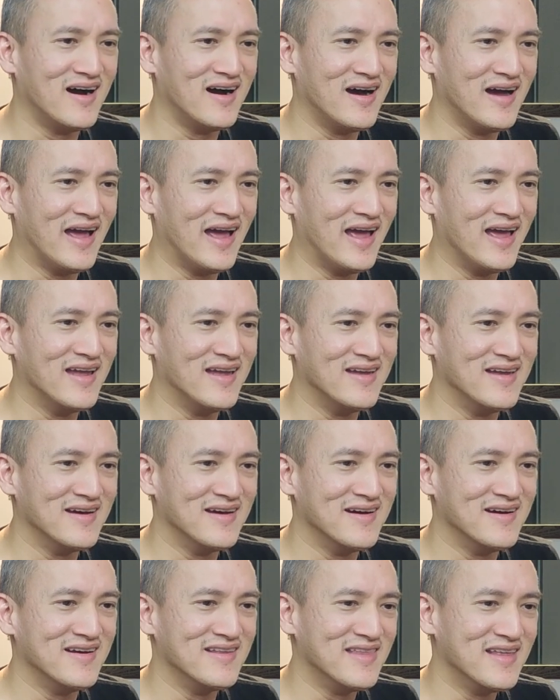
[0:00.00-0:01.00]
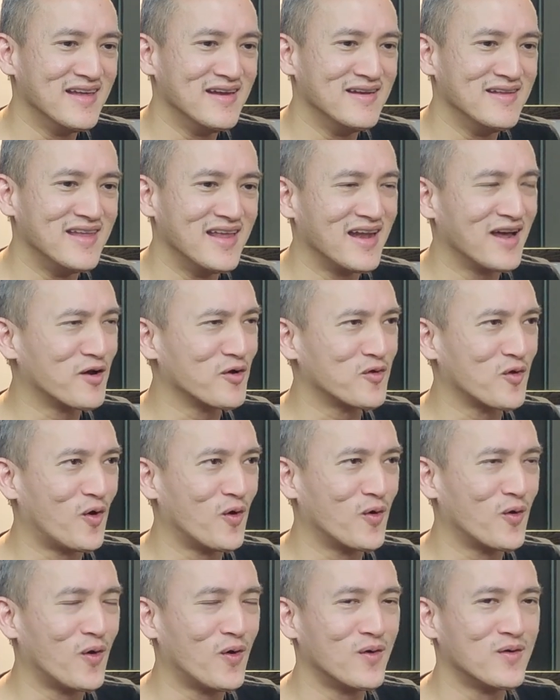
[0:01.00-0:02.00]
And then I got to
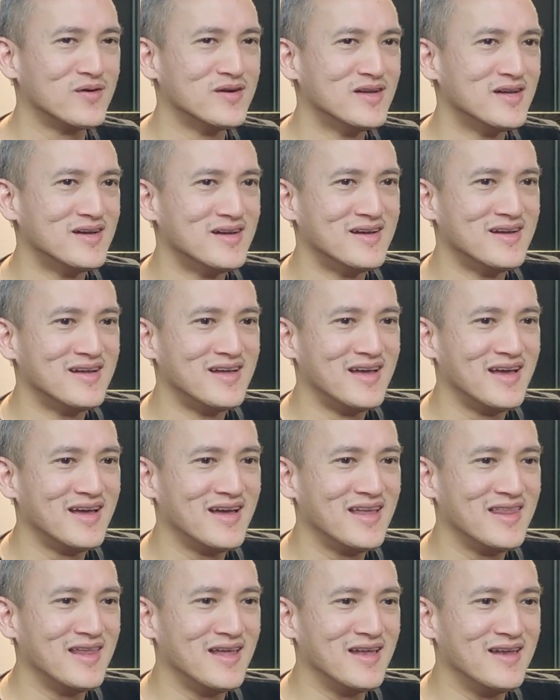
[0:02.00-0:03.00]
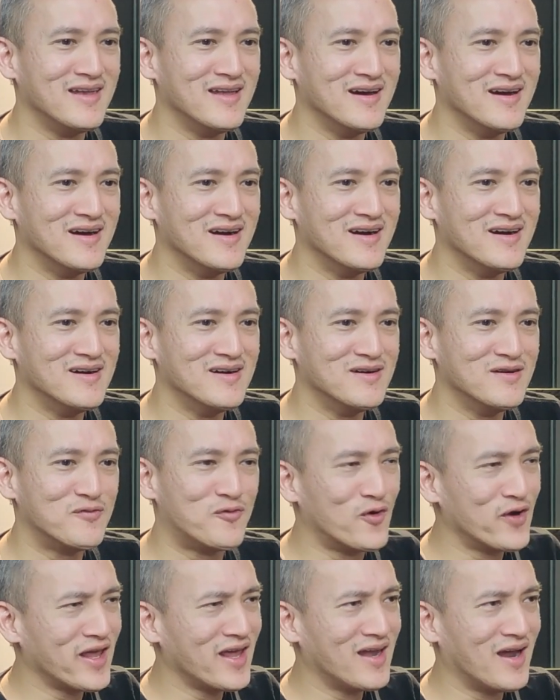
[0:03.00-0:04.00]
Hong Kong. And then
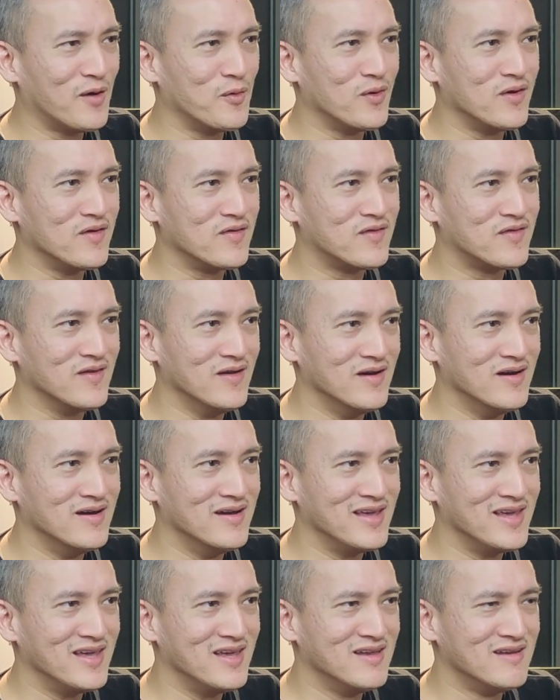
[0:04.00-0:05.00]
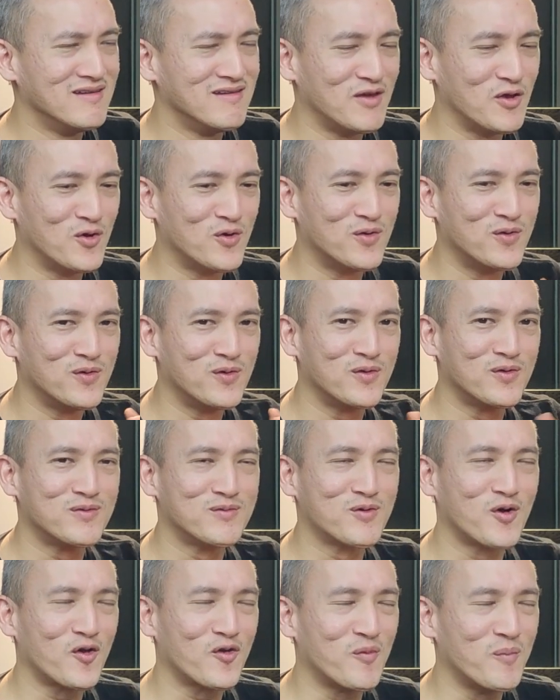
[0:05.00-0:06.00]
48 hours in,
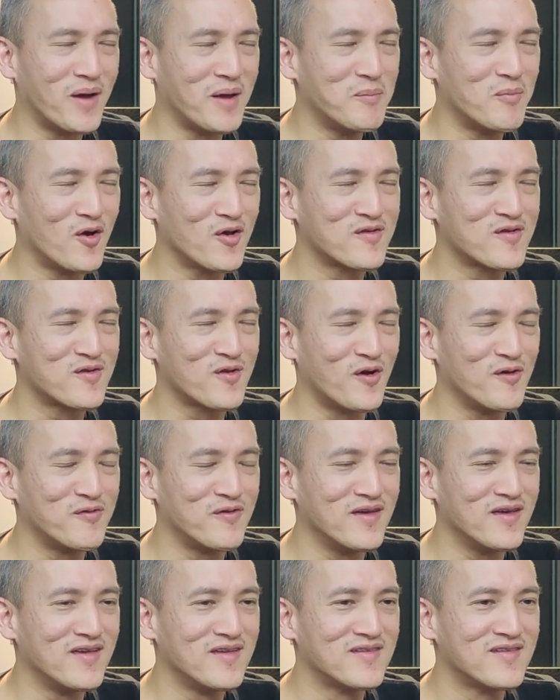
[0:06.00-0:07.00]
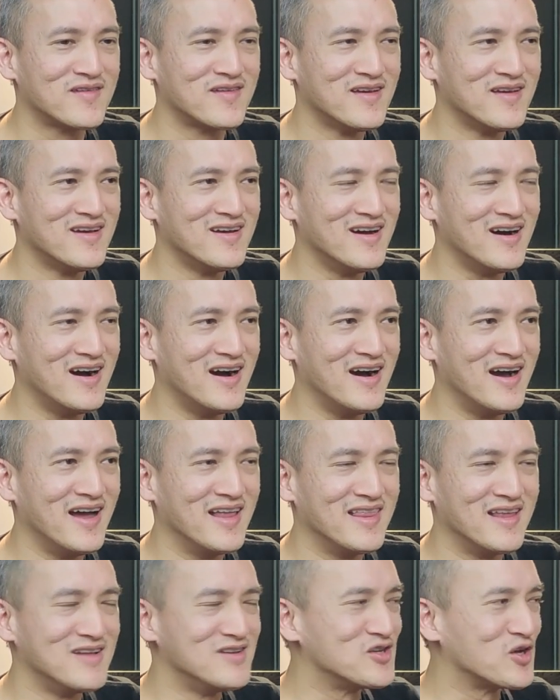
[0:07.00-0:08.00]
got to my boss's office.
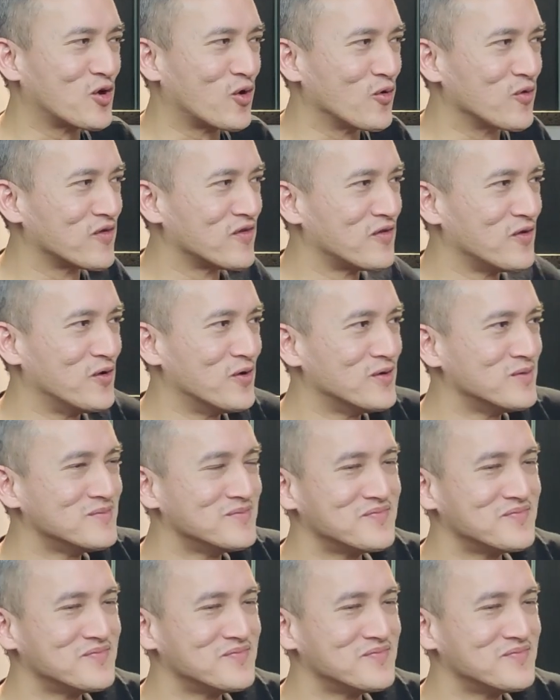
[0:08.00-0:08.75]
And then she closes the door.